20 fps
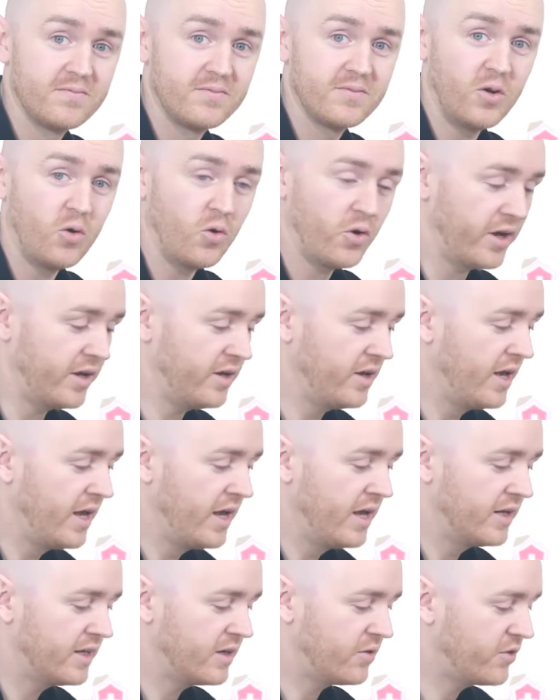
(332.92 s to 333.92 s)
Okay,
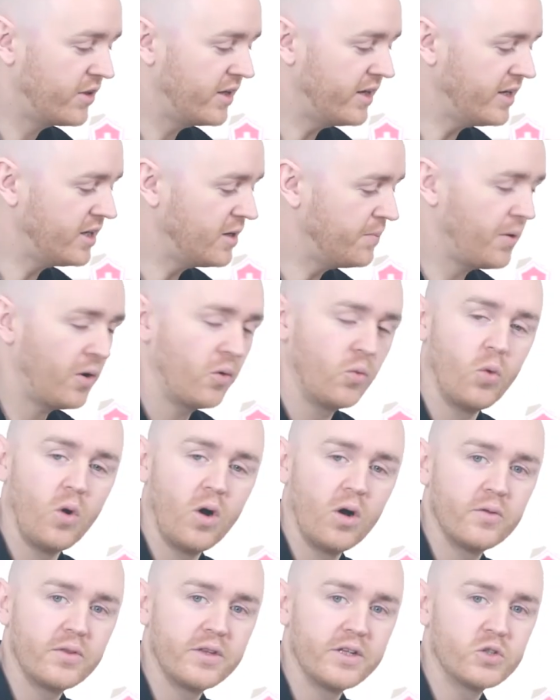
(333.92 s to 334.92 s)
now think about
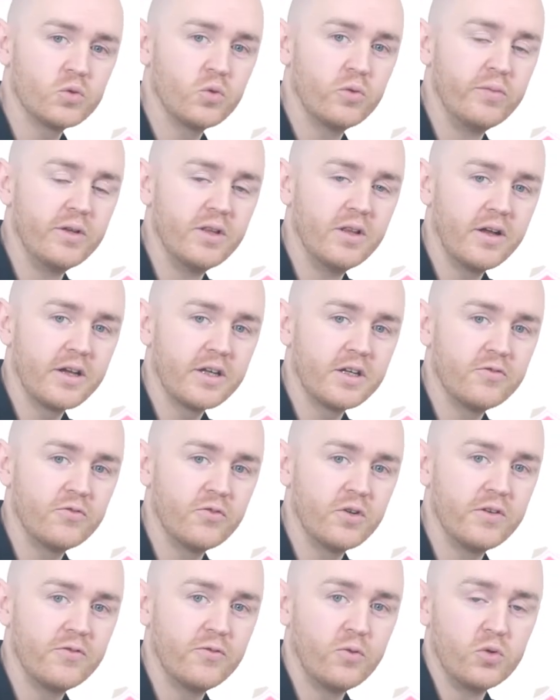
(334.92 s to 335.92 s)
what this would be like if
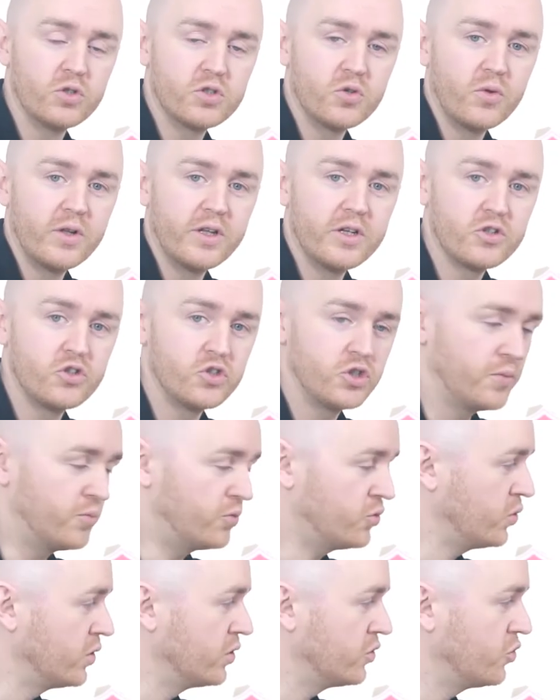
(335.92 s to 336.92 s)
it was a relationship
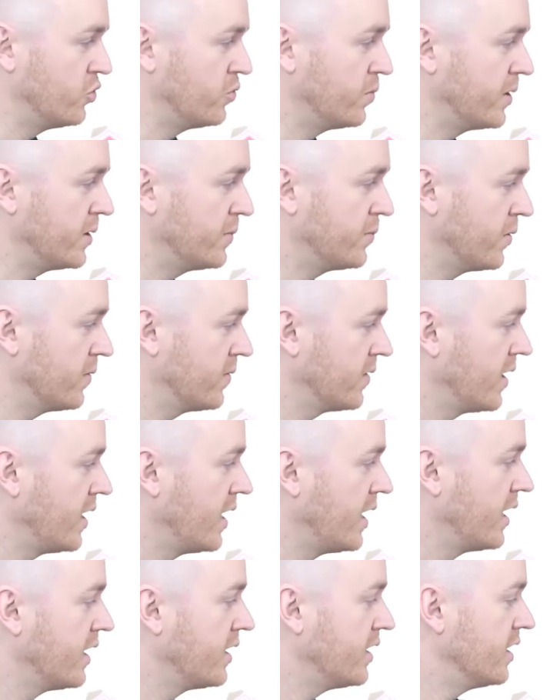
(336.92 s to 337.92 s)
between two people.
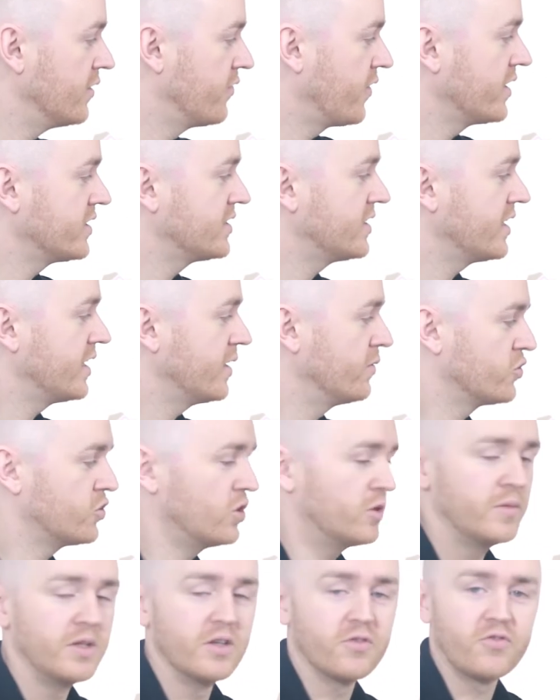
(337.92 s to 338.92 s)
If I said I was
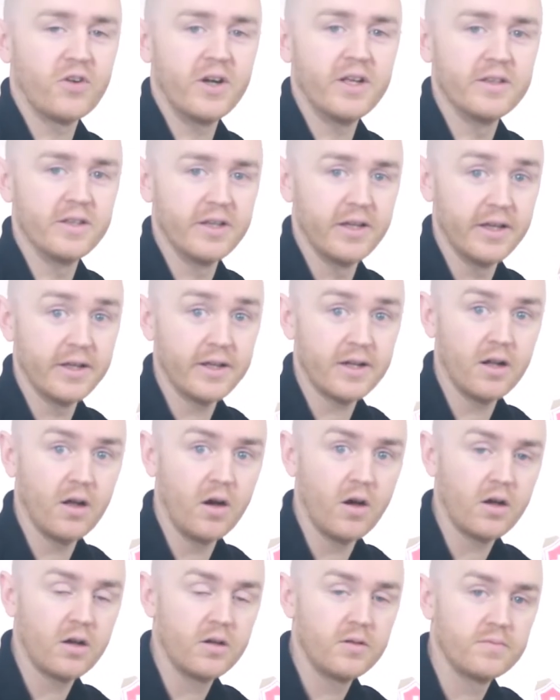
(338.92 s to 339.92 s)
going to meet a friend at 8
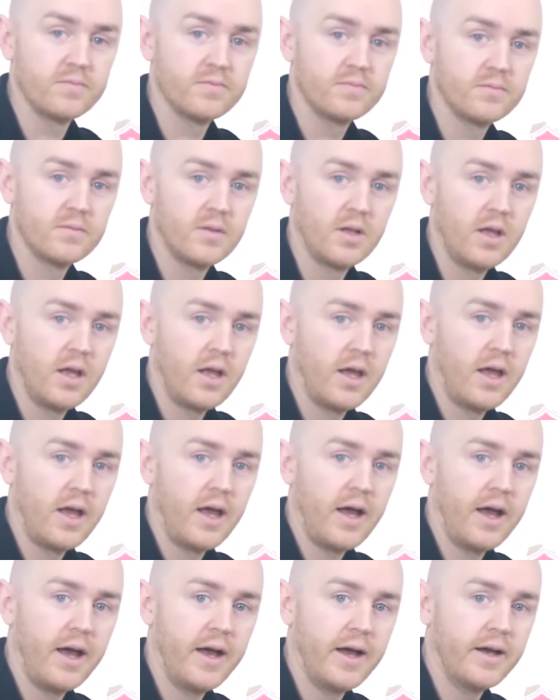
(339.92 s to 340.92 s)
o'clock
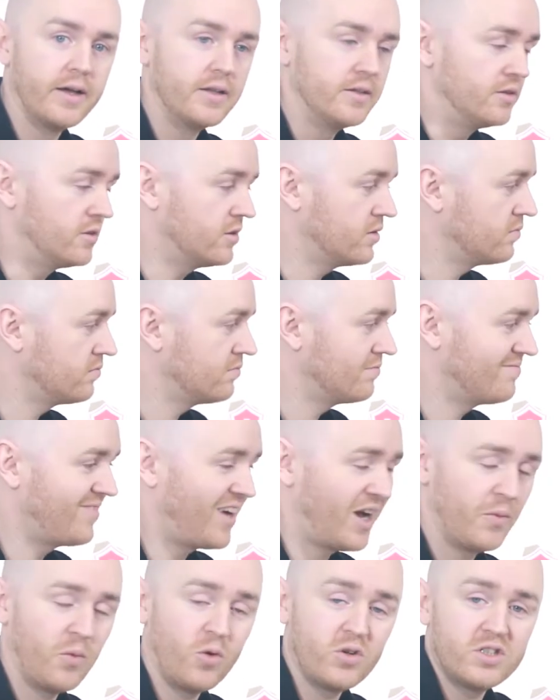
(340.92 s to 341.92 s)
and
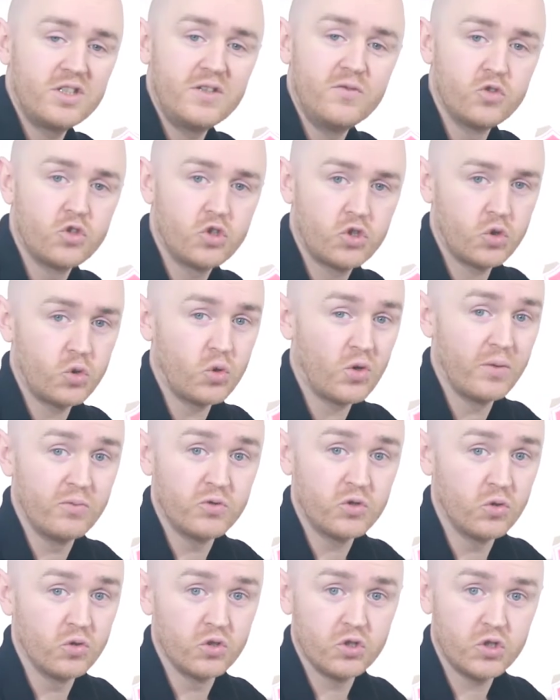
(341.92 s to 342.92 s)
I wasn't even sure I was
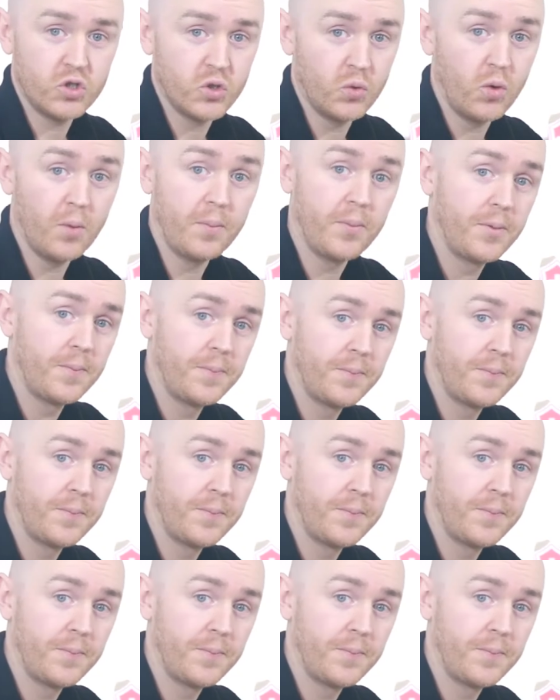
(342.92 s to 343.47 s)
going to show up.